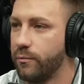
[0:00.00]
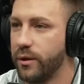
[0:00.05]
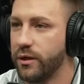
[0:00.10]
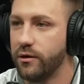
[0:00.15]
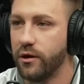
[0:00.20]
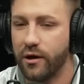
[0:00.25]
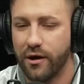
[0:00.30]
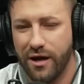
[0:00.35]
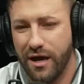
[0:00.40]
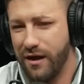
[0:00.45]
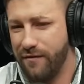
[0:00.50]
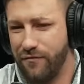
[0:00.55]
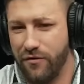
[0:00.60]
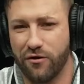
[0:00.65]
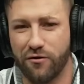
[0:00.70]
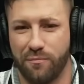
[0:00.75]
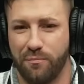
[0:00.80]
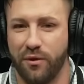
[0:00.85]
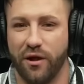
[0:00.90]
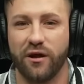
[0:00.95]
And if
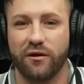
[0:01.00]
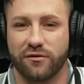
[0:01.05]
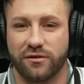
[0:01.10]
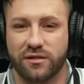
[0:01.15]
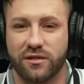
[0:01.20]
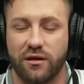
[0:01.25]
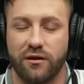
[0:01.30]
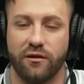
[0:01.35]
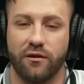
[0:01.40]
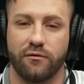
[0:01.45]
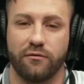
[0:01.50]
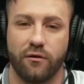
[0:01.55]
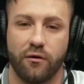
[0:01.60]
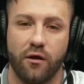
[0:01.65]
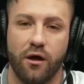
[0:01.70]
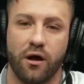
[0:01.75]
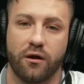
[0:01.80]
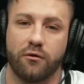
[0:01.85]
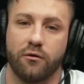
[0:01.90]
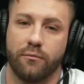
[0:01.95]
you're a player sitting there in the
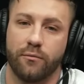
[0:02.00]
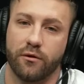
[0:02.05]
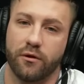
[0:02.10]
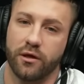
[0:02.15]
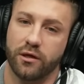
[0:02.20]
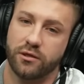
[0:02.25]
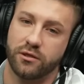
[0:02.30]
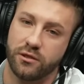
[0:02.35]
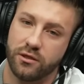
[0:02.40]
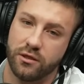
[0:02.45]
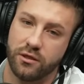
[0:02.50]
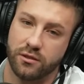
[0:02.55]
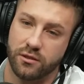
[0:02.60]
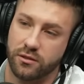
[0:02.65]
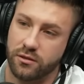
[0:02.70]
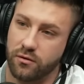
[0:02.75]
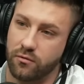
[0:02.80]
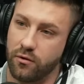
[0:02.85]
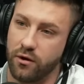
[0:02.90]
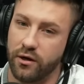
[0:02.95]
locker room, you're like,
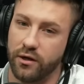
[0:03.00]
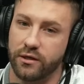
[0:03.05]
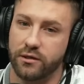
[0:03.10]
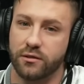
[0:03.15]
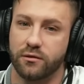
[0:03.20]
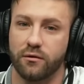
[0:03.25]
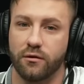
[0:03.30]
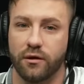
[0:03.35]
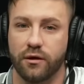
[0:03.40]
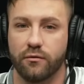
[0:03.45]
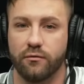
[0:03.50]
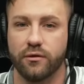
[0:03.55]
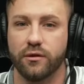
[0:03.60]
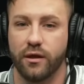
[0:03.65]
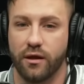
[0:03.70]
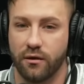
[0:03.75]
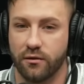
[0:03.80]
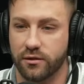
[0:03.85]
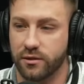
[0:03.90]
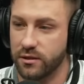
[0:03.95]
Jesus Christ, you're like, when the
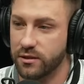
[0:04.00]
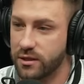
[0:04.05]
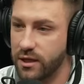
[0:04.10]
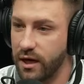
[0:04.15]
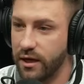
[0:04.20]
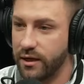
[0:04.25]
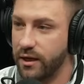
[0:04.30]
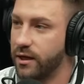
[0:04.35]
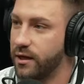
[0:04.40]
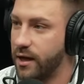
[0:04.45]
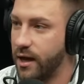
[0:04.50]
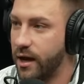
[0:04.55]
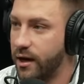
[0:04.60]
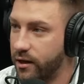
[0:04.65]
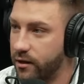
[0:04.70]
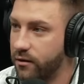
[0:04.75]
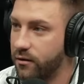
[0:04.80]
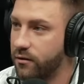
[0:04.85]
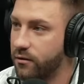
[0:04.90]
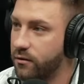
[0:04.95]
hell is this guy getting out of
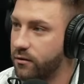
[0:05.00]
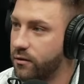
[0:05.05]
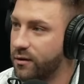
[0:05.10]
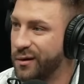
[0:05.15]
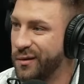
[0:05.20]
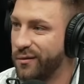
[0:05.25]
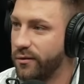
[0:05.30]
here? Mm-hmm.